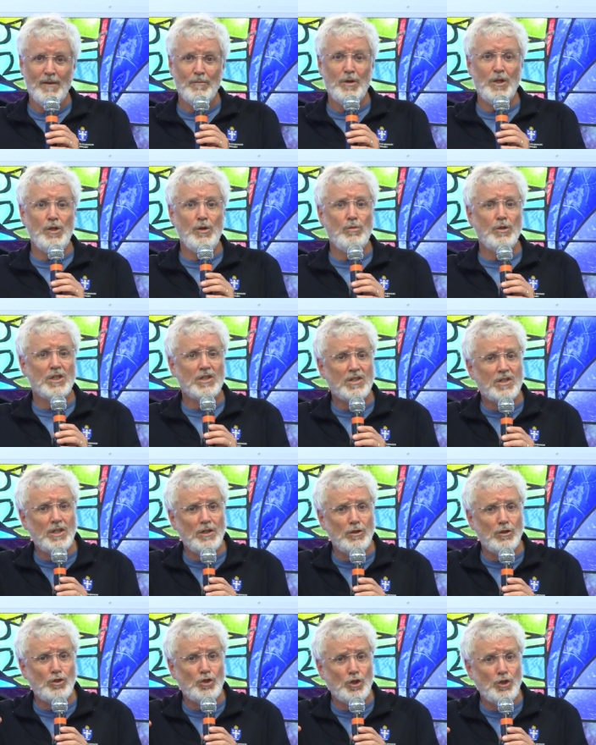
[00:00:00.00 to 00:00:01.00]
But you were
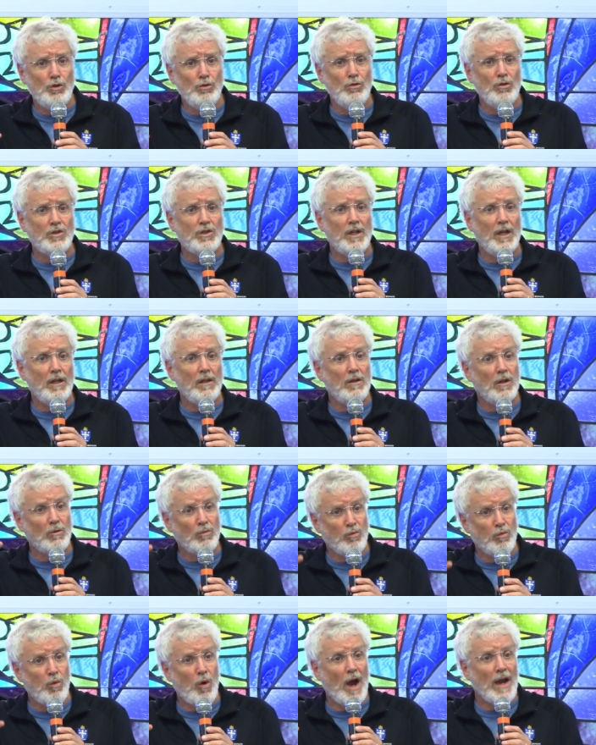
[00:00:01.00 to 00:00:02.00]
still choosing the
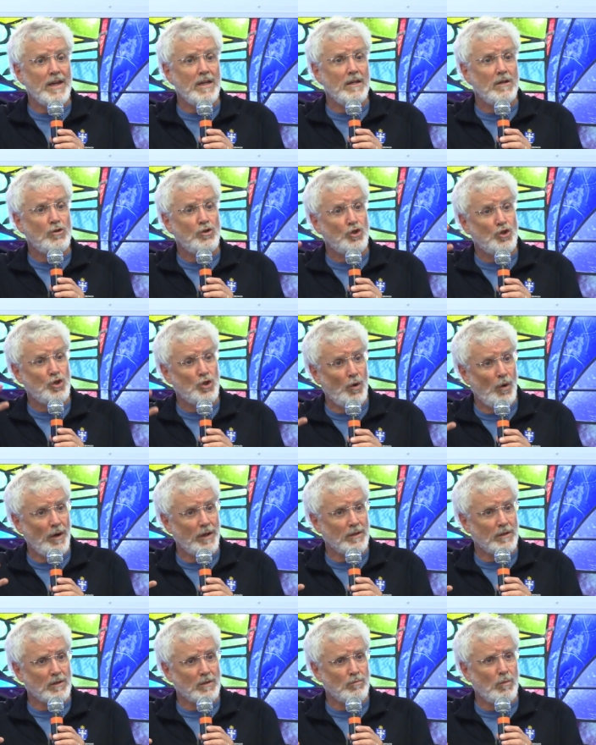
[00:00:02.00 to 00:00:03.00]
right
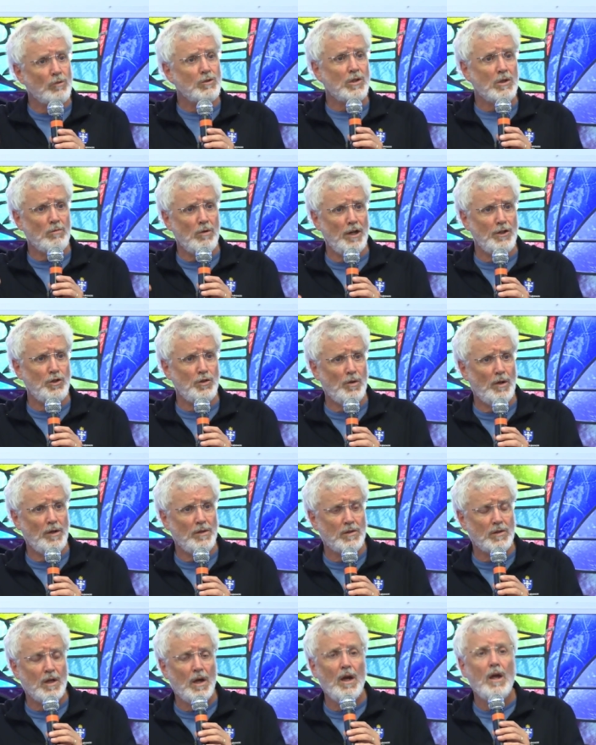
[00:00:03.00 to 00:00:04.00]
choice. What was the right
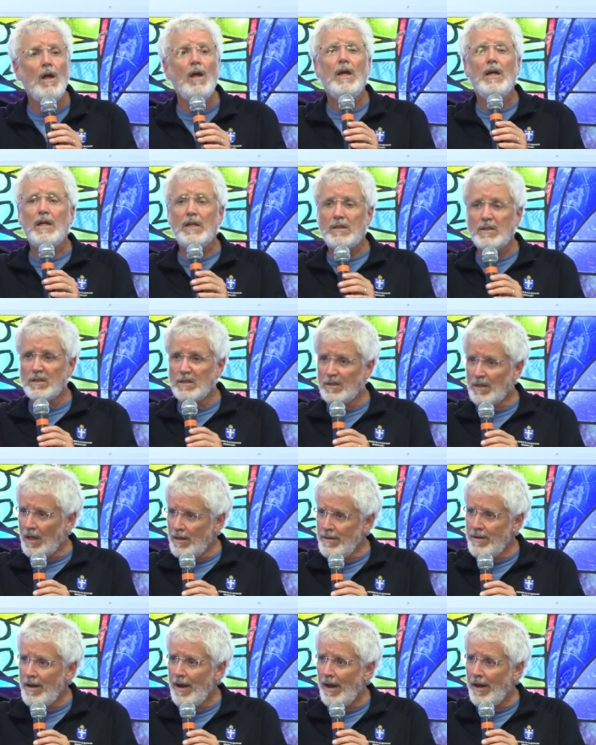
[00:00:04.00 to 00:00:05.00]
choice? It's
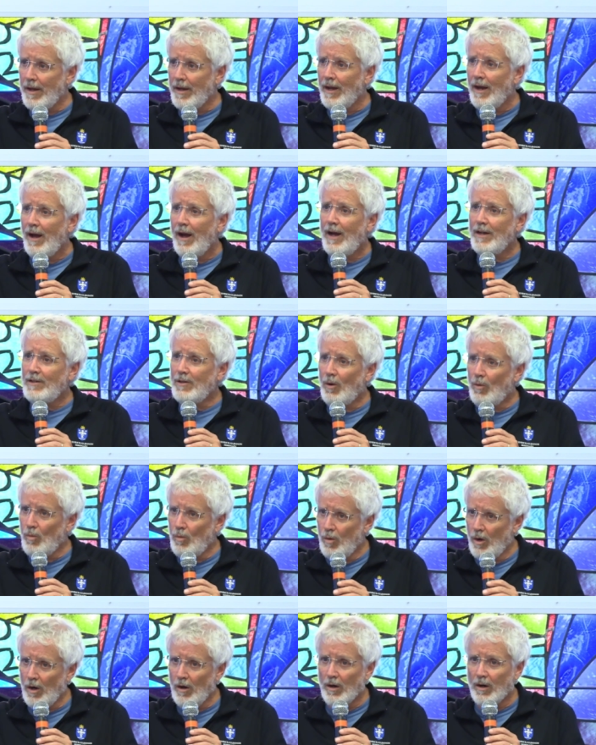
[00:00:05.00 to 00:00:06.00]
Sunday. I
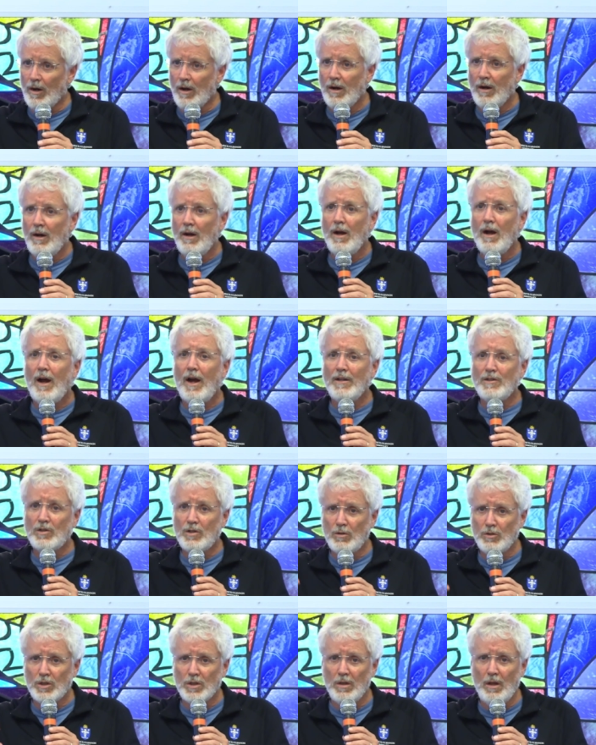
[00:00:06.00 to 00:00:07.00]
don't work. I
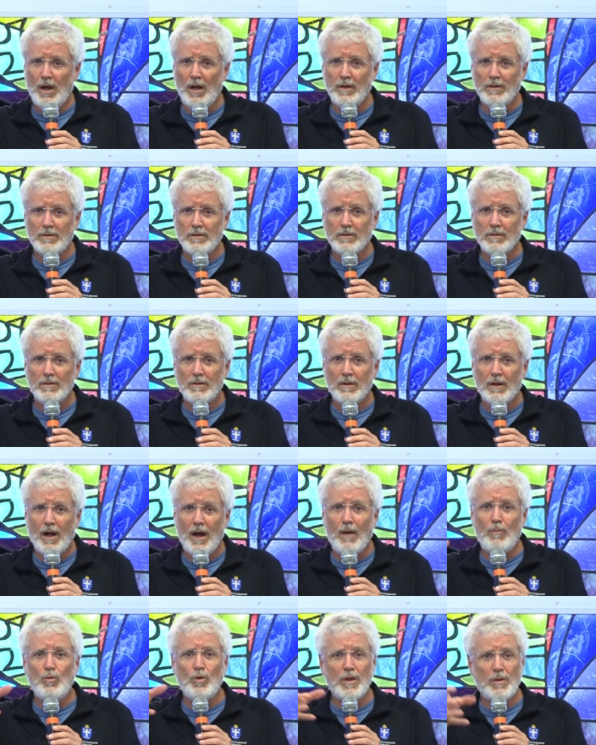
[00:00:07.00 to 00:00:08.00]
socialize.
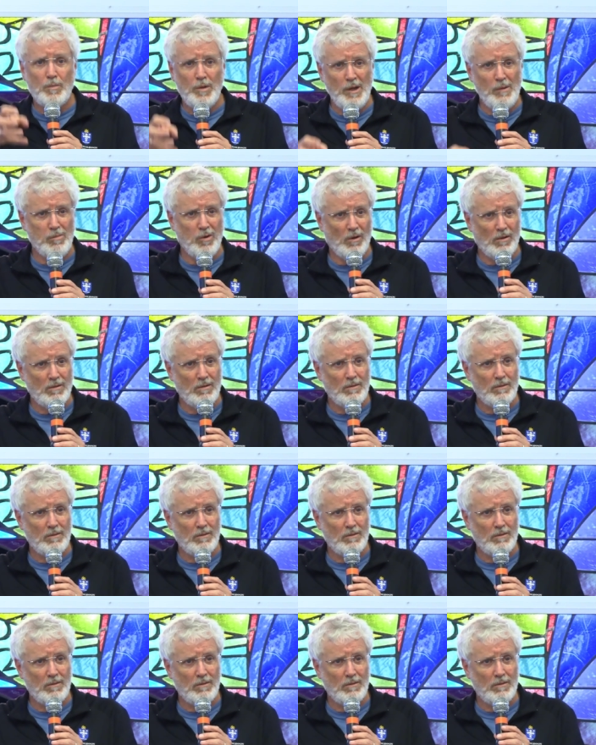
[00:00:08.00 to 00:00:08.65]
I'm with people.